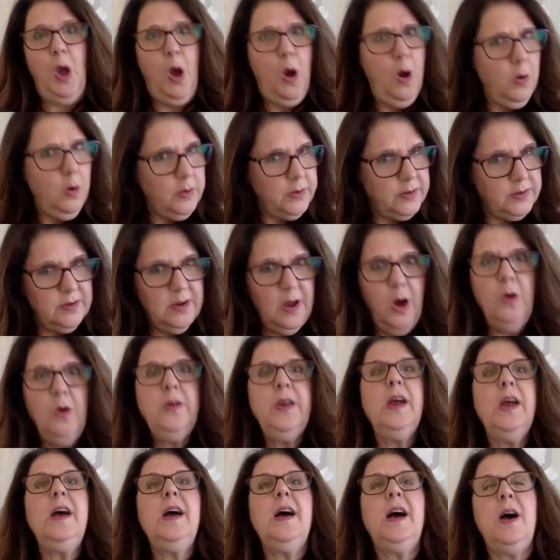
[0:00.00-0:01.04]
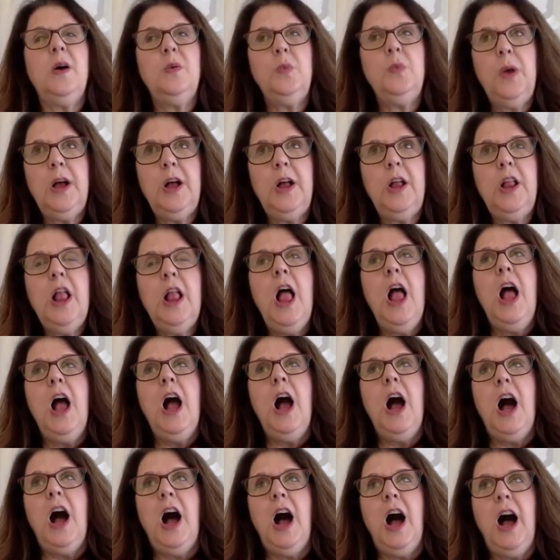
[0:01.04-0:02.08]
Oh, oh yeah. Well,
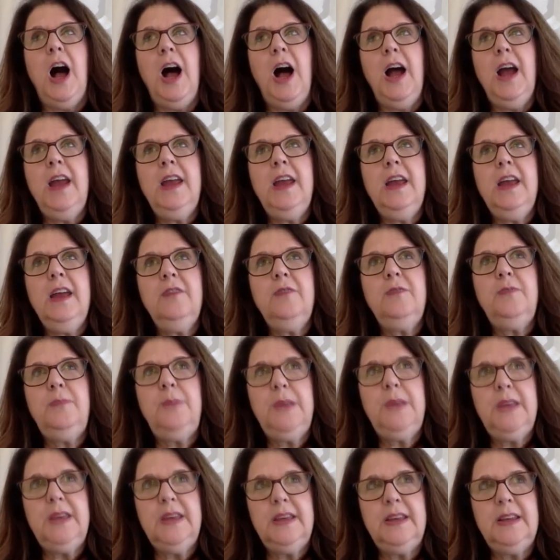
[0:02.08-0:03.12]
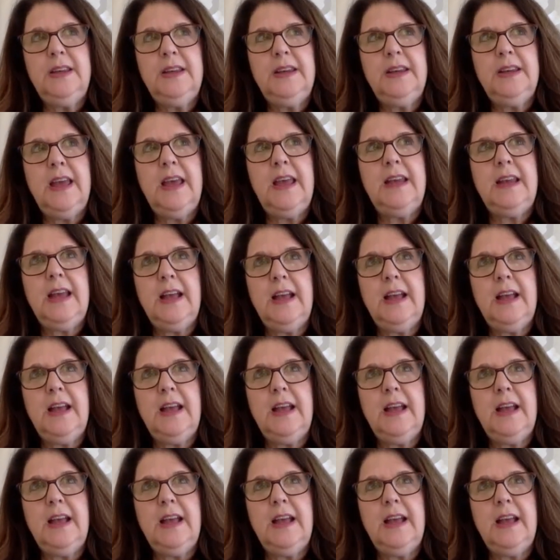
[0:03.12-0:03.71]
I have been an